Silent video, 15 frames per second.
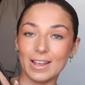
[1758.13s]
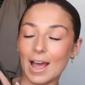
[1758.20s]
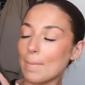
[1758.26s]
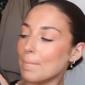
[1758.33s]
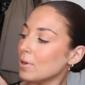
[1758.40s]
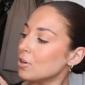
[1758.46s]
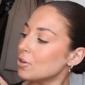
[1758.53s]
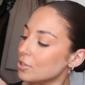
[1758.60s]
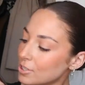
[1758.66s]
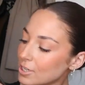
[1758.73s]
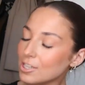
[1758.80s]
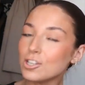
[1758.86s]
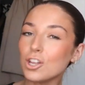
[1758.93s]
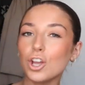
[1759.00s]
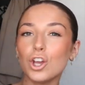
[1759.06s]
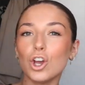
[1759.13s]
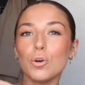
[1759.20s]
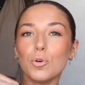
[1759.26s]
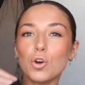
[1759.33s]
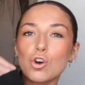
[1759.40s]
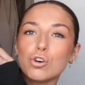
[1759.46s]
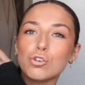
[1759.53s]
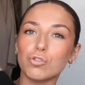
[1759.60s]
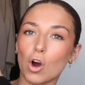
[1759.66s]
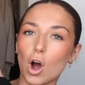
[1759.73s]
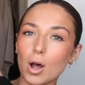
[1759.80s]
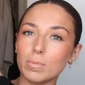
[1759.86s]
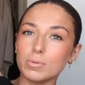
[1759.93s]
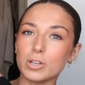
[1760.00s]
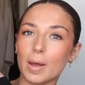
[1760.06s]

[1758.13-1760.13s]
And because it's like cropped,